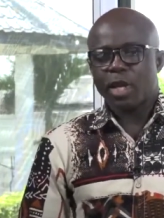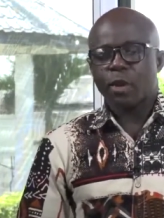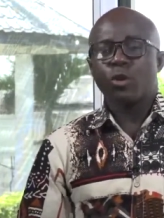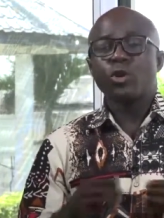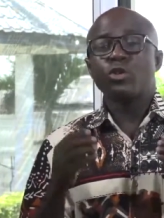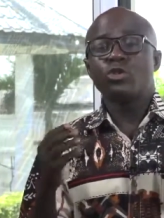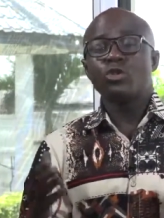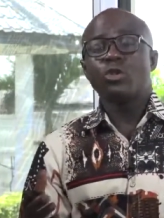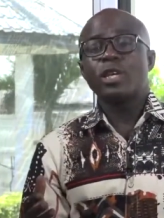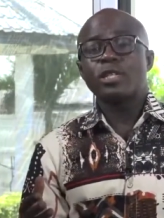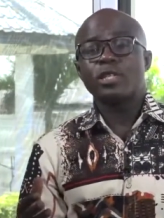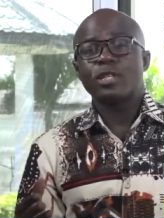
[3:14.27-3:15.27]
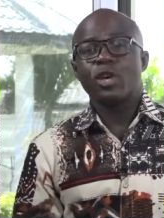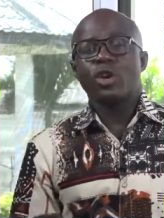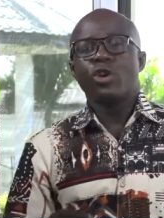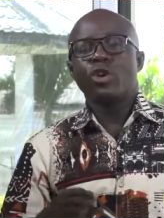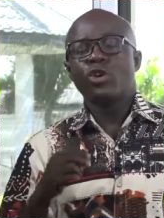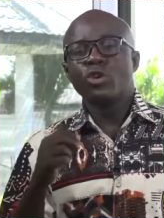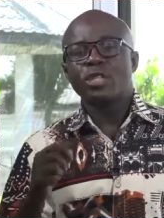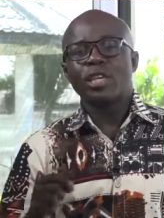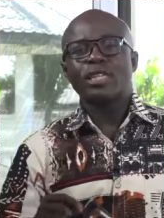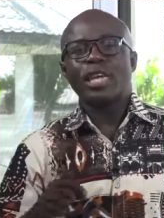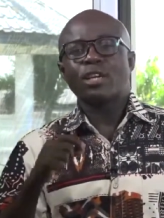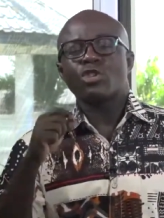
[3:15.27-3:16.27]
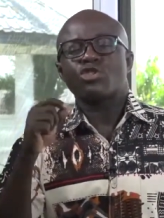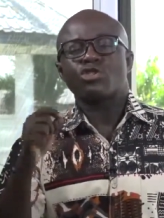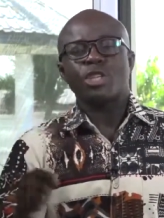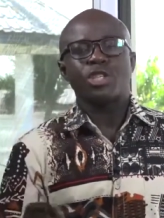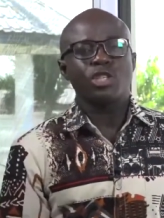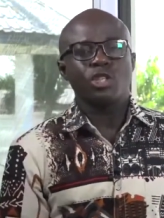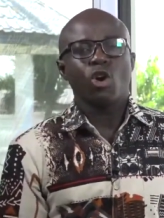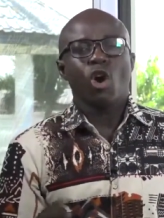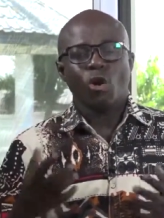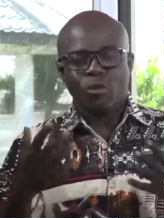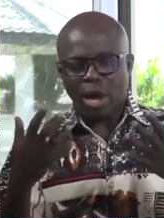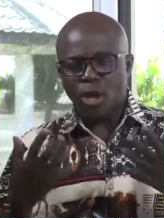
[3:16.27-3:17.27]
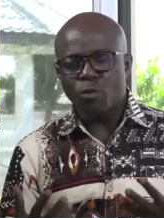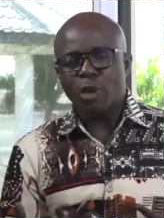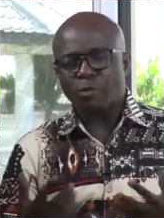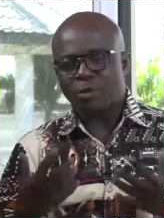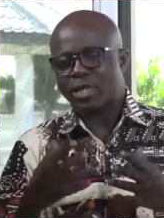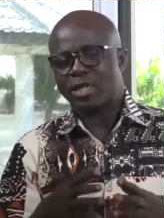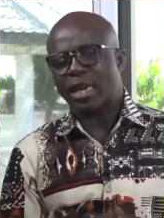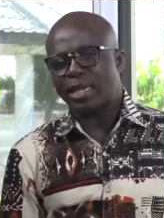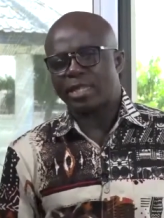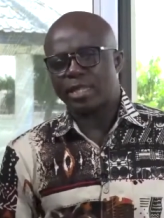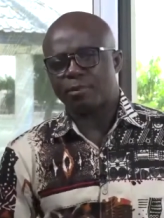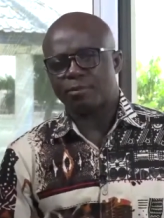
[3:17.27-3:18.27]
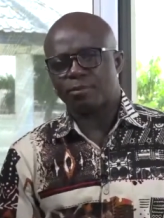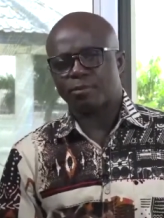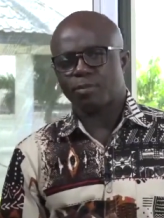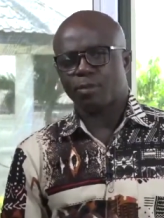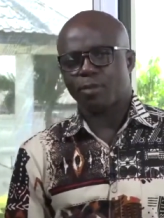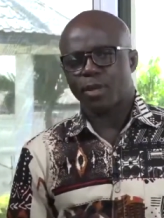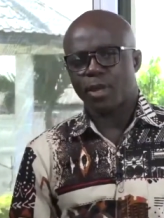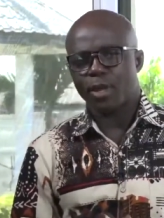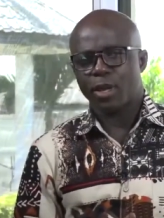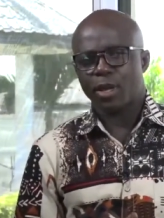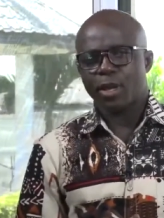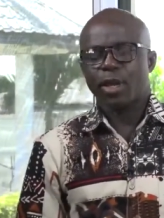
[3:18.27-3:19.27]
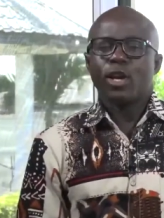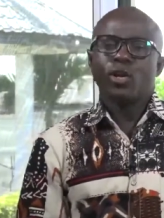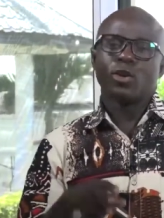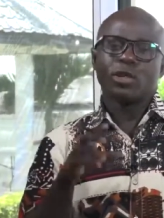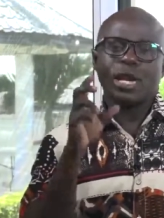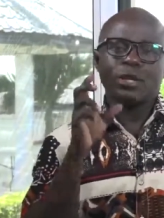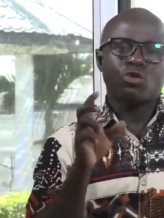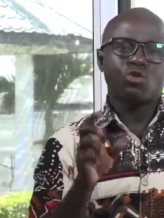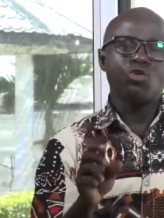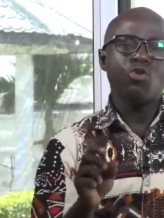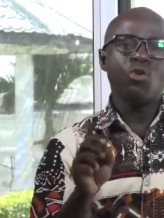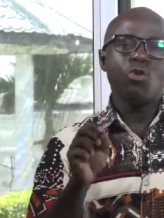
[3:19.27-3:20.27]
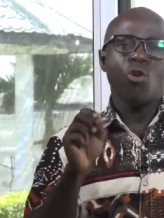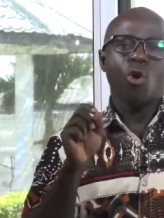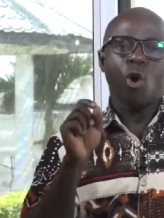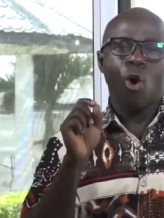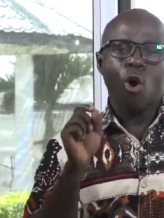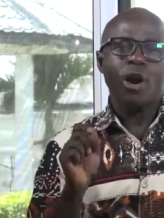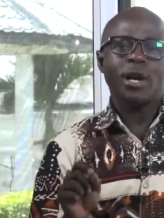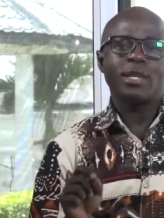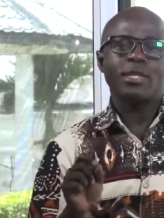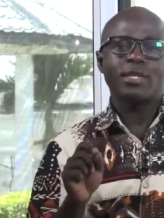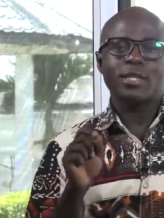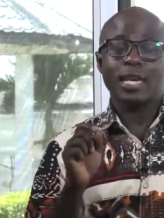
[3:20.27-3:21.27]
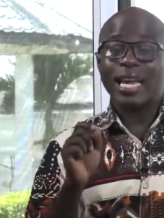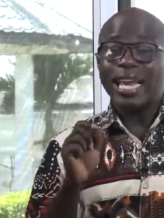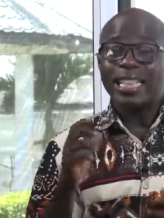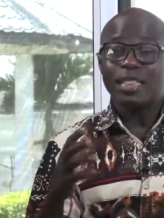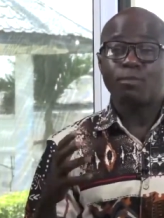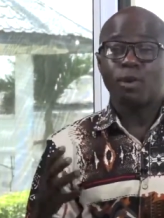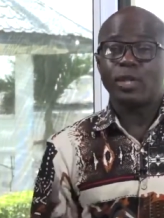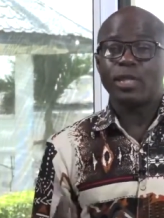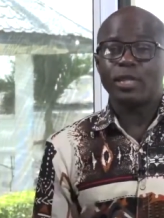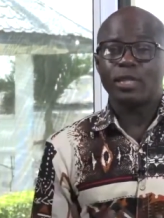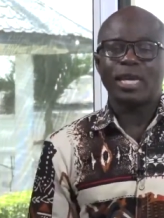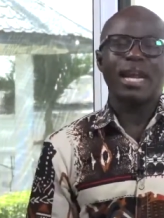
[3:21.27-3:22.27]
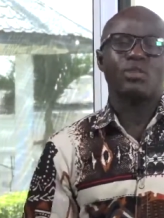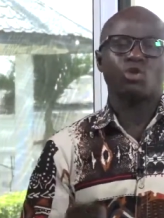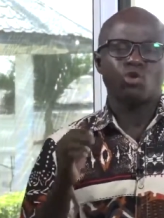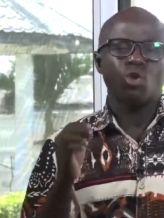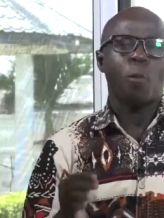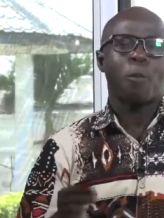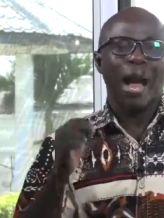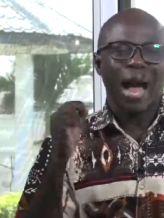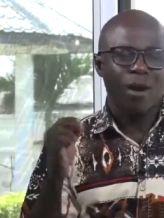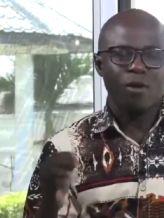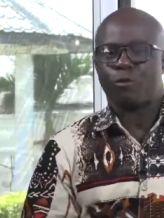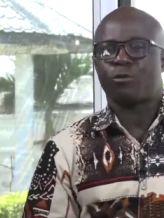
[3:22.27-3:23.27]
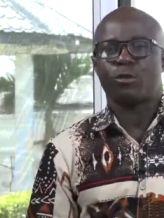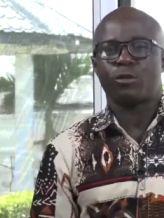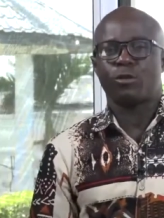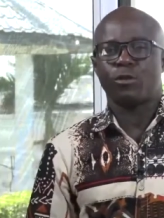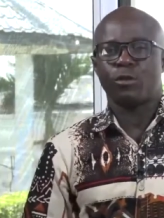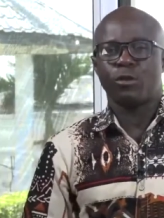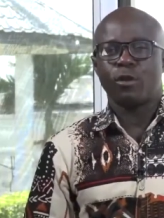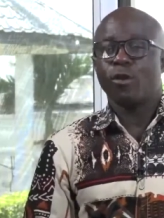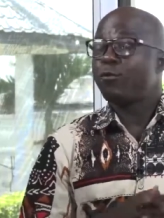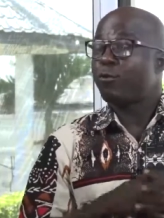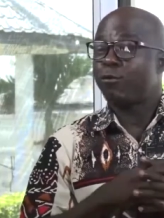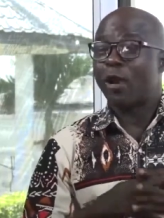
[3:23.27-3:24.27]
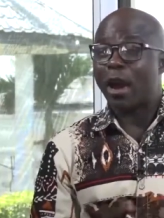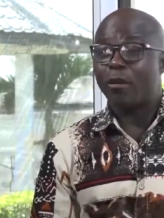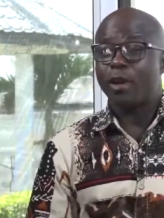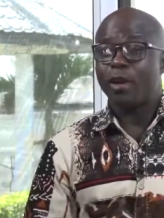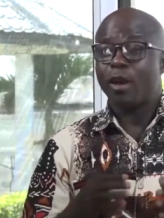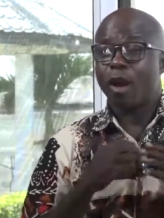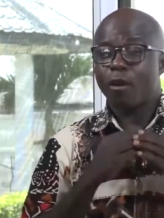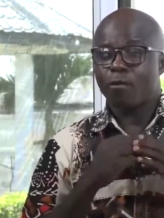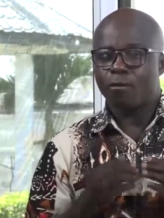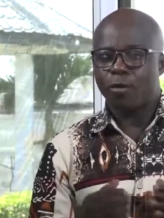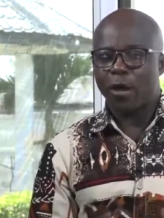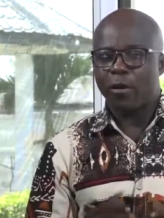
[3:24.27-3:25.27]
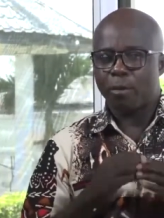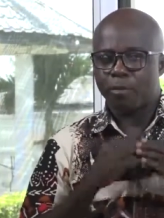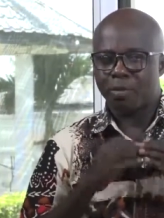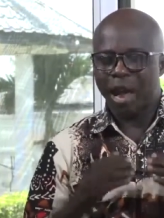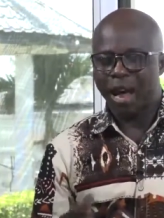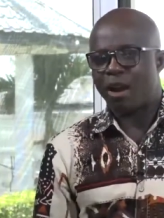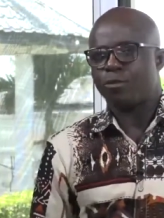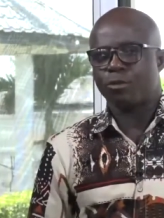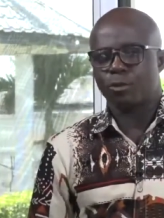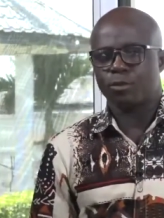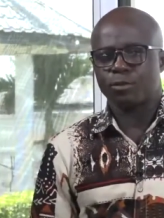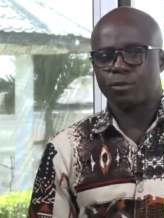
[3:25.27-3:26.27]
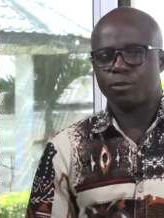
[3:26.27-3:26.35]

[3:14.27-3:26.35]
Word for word: Now, we're going to do this using the illustration of our human personality. You know, there are two organs in the body that are so powerful, very, very powerful.